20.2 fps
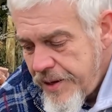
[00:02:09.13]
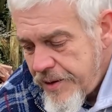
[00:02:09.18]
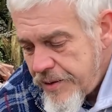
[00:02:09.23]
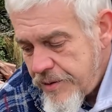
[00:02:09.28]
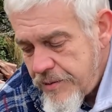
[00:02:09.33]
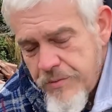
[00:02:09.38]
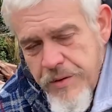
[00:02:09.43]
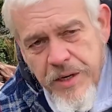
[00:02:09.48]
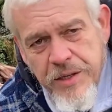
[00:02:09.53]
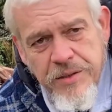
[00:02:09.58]

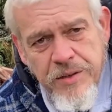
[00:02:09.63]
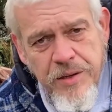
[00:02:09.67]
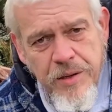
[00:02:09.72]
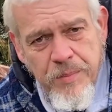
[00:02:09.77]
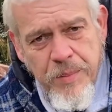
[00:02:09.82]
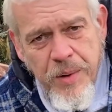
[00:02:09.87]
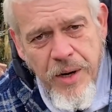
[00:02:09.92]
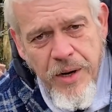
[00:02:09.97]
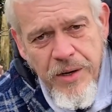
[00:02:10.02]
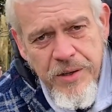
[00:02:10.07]
the rest of the
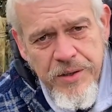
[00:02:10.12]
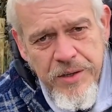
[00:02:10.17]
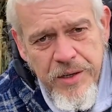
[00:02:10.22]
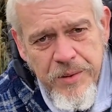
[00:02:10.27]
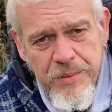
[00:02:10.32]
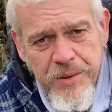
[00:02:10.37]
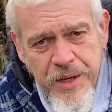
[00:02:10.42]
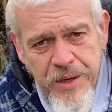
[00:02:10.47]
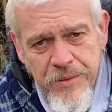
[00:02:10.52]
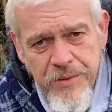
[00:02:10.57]

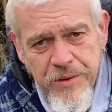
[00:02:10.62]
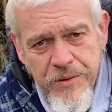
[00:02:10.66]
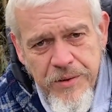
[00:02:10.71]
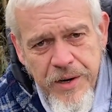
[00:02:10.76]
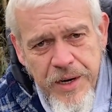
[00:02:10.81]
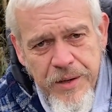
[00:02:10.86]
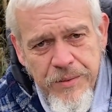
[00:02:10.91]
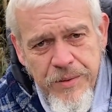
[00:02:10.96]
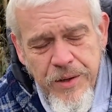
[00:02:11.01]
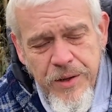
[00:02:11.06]
parsnips out of the
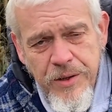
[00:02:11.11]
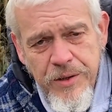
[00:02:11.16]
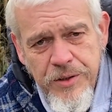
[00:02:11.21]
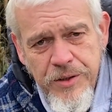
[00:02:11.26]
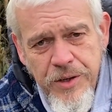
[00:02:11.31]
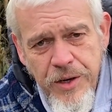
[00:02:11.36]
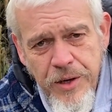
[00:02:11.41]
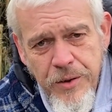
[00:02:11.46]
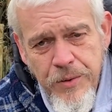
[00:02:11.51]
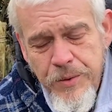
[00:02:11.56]
ground that I
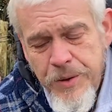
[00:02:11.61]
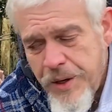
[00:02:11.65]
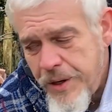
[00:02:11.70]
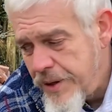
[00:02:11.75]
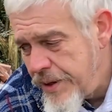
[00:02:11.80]
sowed